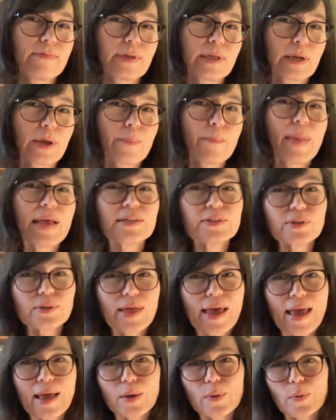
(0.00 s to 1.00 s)

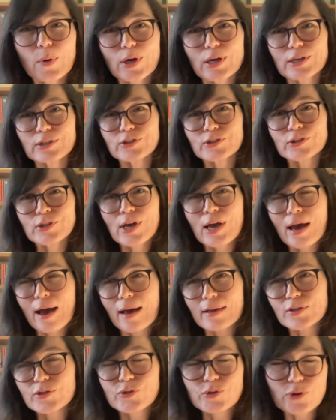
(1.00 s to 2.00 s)
mental anguish,
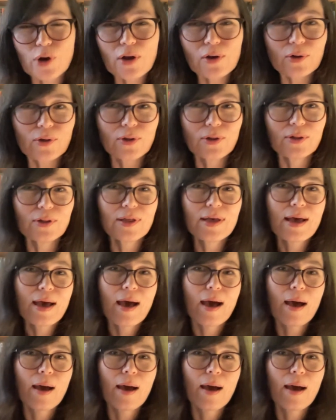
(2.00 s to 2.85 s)
struggle,